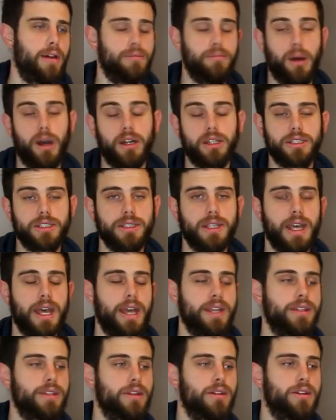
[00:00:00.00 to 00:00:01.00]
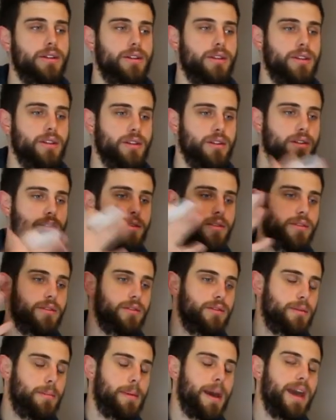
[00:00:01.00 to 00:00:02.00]
bucks, and
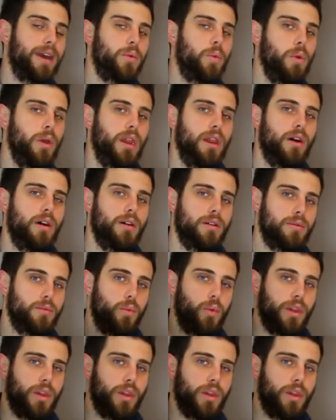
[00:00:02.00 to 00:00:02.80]
the bank will